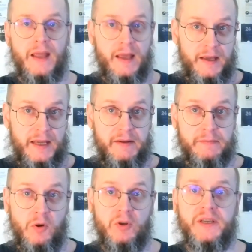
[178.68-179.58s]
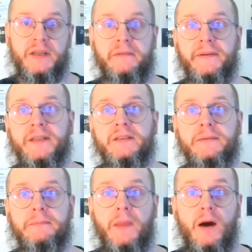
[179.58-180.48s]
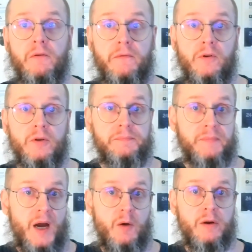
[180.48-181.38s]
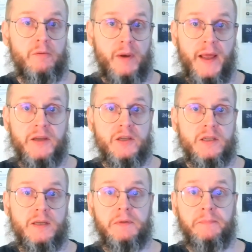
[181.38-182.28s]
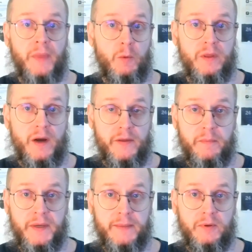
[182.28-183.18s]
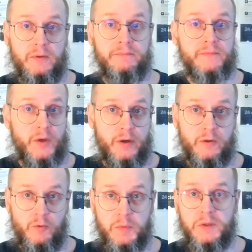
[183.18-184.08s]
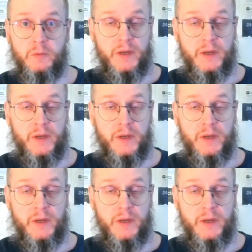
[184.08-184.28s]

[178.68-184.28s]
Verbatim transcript: Even more significant are, of course, our relationships with other people, the groups we